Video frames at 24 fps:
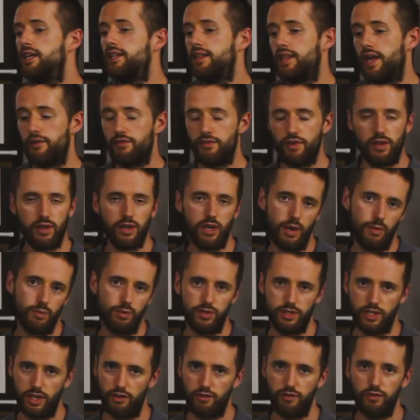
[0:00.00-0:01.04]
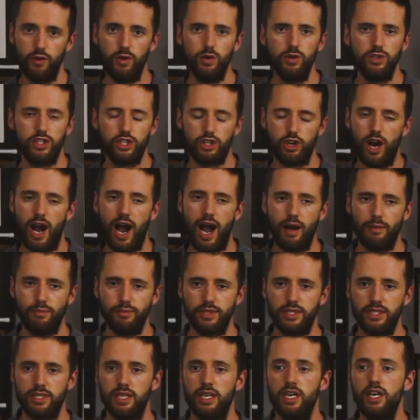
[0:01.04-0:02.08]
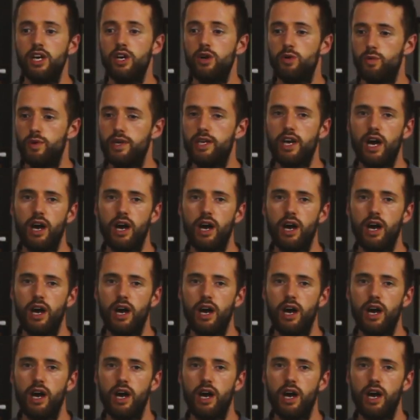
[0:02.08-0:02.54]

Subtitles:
They fill it up with their food scraps. we